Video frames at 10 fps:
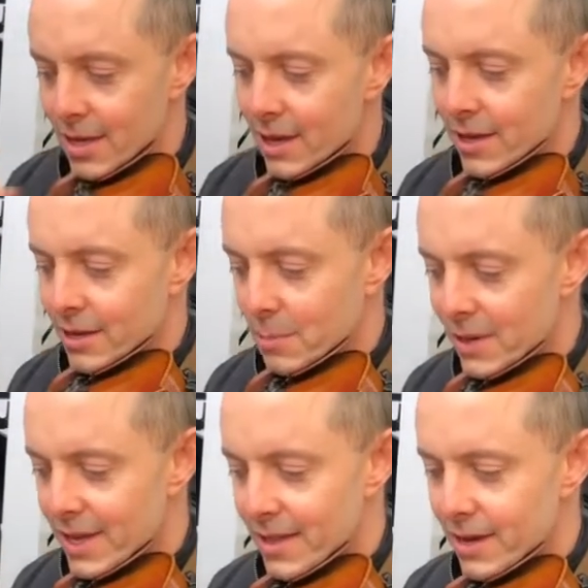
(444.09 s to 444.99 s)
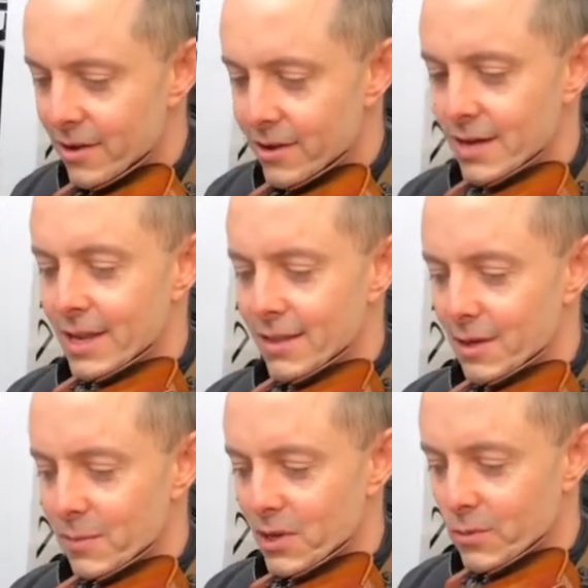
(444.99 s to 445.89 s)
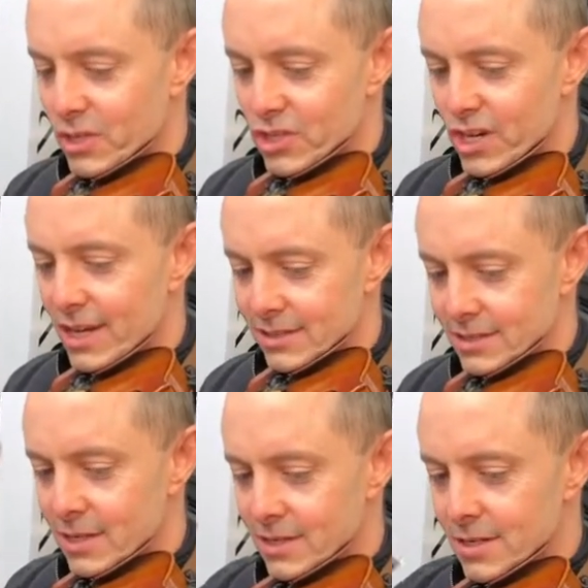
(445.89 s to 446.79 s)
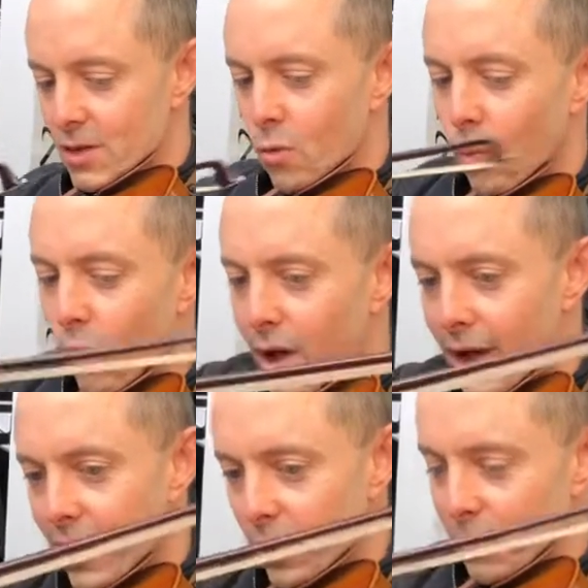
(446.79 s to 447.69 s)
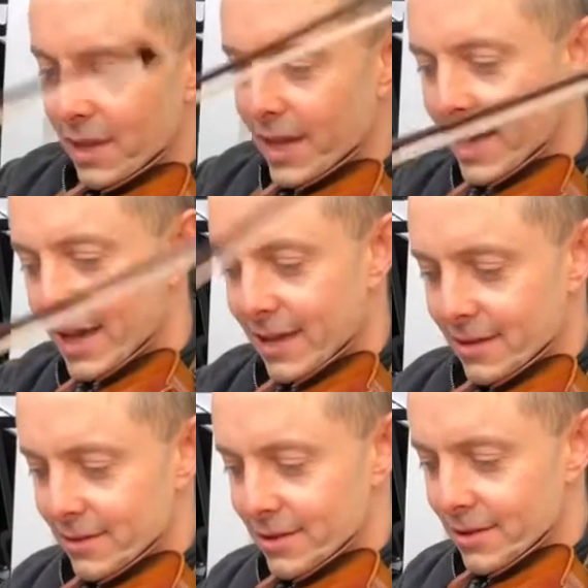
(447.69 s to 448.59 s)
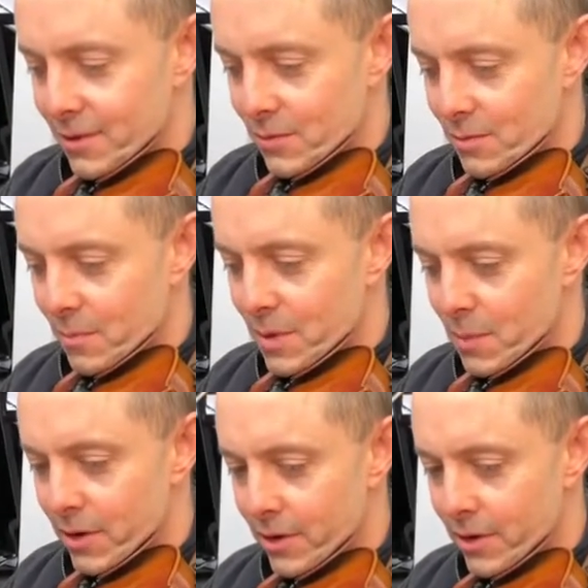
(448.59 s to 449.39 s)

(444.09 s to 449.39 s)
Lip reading: I'm going to play that note and then I'm going to adjust it while playing the note with my bow.